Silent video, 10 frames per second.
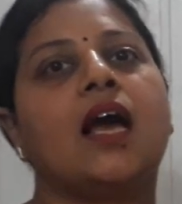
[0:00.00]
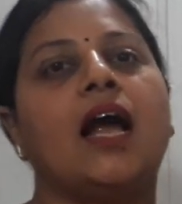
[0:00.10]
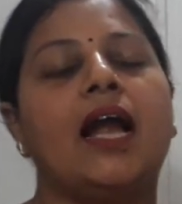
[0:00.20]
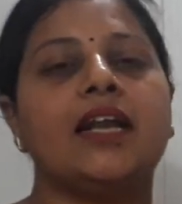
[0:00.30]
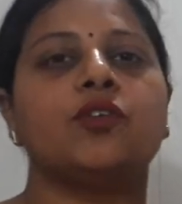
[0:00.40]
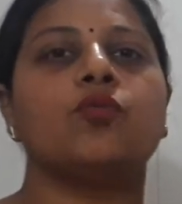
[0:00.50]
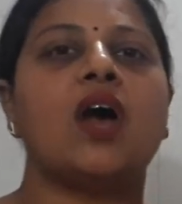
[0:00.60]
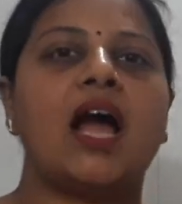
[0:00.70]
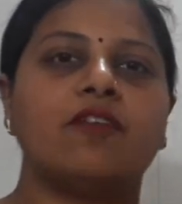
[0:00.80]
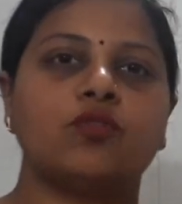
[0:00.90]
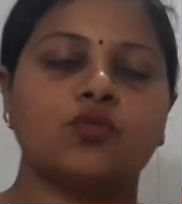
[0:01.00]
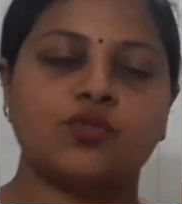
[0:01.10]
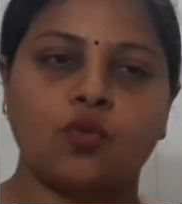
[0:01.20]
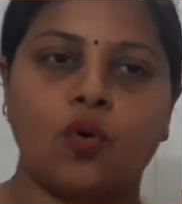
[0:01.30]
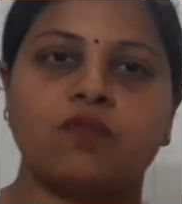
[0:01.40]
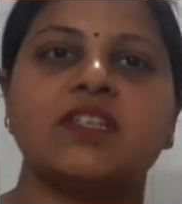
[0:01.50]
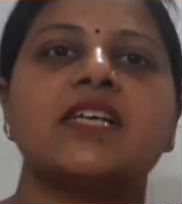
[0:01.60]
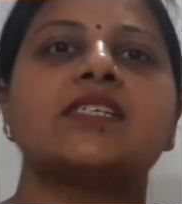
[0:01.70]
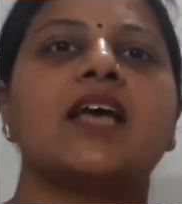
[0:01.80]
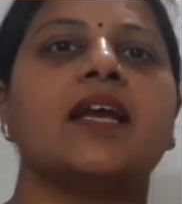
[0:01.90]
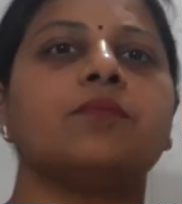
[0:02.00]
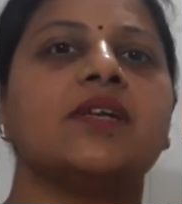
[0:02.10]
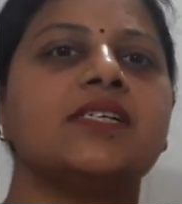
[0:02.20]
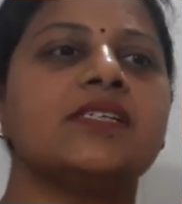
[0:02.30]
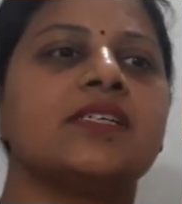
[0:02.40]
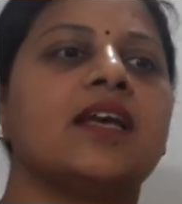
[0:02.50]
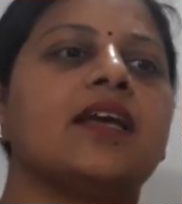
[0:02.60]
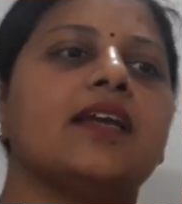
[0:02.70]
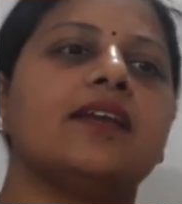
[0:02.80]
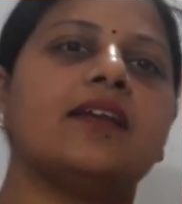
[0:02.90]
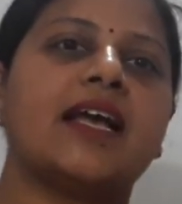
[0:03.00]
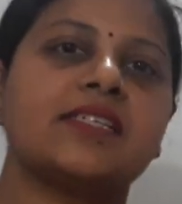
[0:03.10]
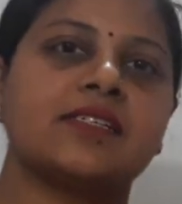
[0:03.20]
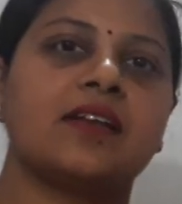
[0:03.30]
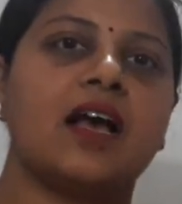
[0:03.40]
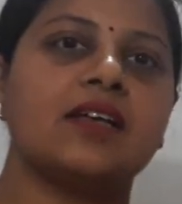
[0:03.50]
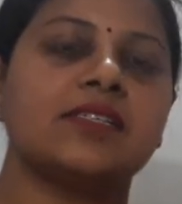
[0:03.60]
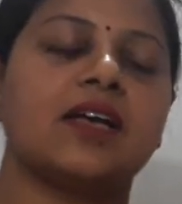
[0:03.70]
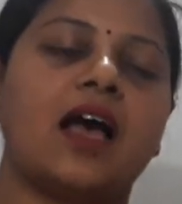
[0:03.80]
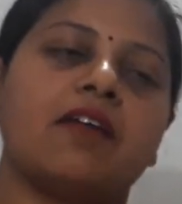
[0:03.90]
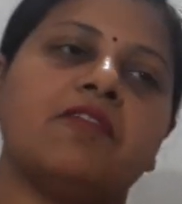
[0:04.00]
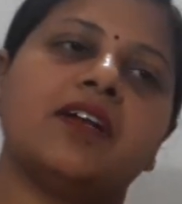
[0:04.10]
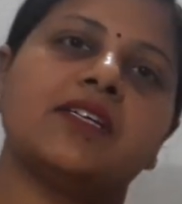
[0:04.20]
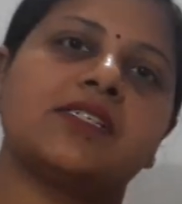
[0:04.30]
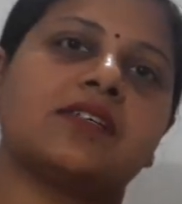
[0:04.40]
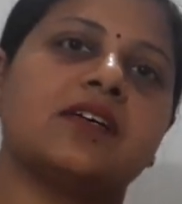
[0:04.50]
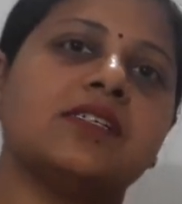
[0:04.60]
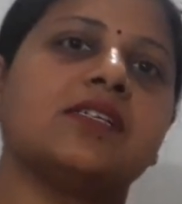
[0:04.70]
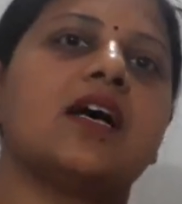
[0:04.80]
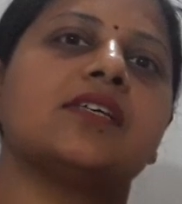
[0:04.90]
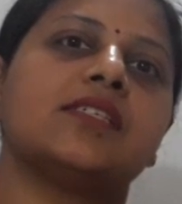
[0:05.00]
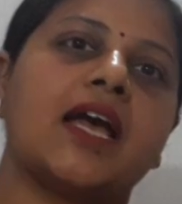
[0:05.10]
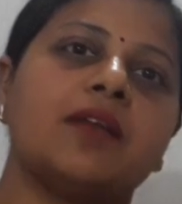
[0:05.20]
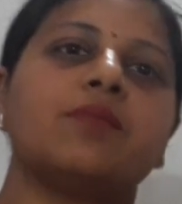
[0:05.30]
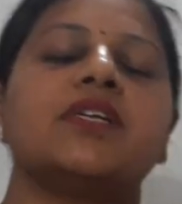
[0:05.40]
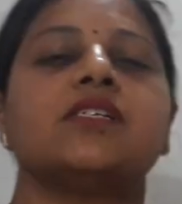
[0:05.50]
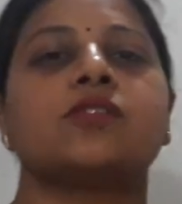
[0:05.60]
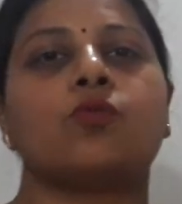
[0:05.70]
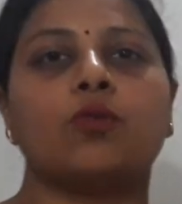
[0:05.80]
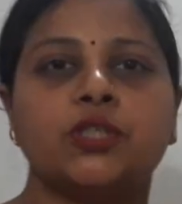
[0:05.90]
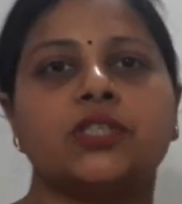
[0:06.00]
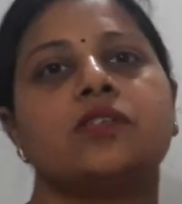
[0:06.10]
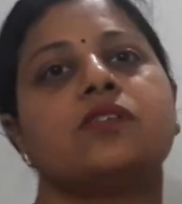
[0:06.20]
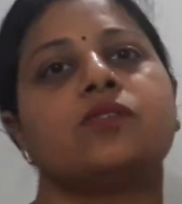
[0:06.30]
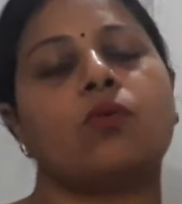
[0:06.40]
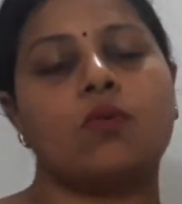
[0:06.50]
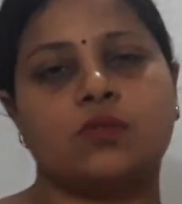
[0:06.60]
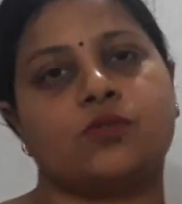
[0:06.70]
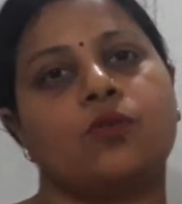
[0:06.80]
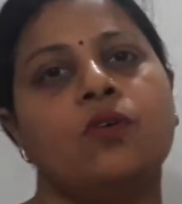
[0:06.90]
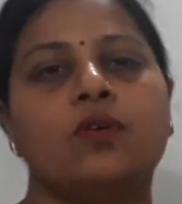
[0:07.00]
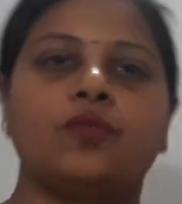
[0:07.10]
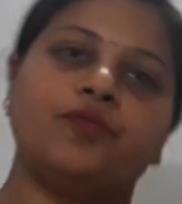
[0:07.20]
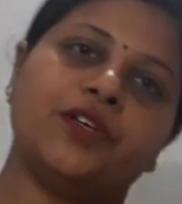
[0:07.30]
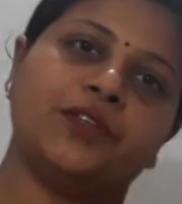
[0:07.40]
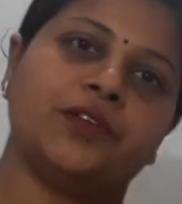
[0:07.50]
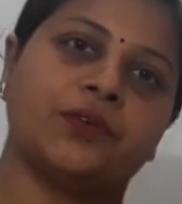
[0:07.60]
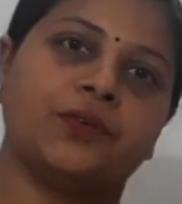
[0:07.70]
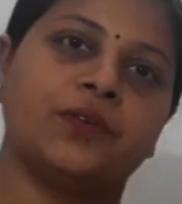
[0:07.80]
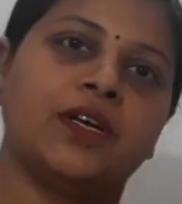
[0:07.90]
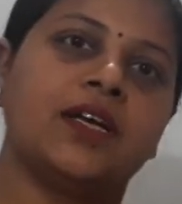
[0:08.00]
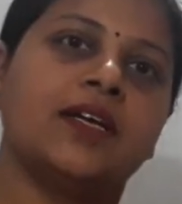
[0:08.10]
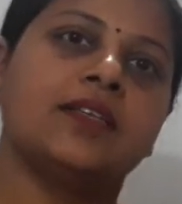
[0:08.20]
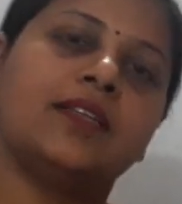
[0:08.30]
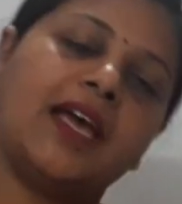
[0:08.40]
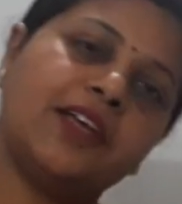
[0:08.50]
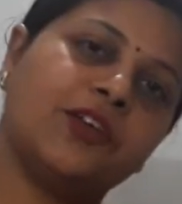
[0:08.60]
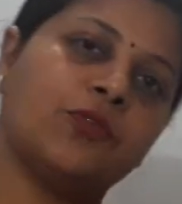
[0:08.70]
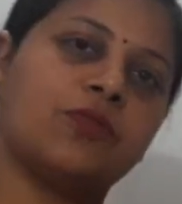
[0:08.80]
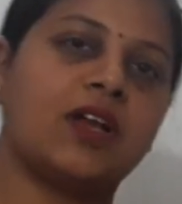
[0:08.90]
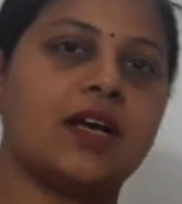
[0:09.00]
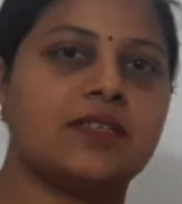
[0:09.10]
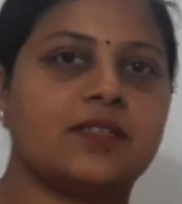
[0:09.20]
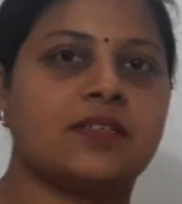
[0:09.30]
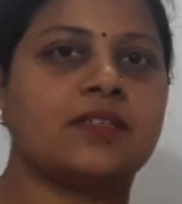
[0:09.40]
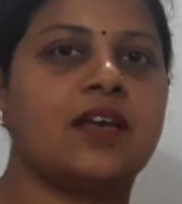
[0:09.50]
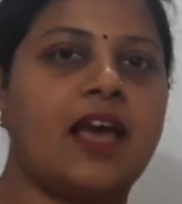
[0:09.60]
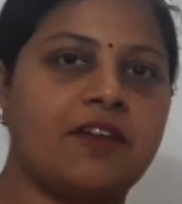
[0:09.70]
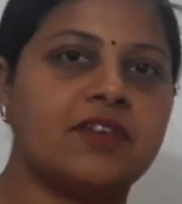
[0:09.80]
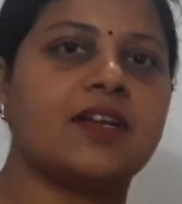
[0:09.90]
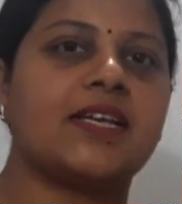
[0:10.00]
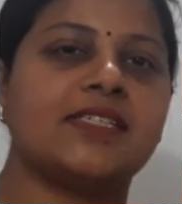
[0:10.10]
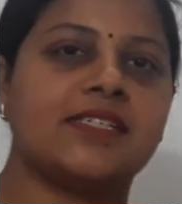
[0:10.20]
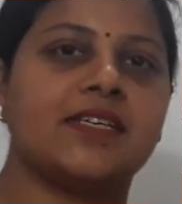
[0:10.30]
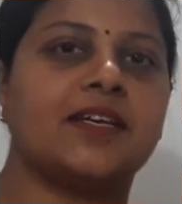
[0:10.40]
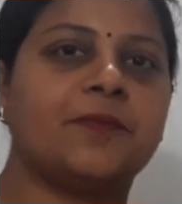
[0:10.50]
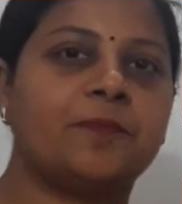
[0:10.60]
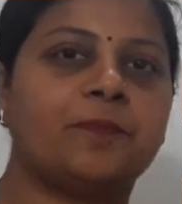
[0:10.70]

and you have to solve the assignments. In next class, I will discuss assignments questions also with you. Thank you class. Have a nice day.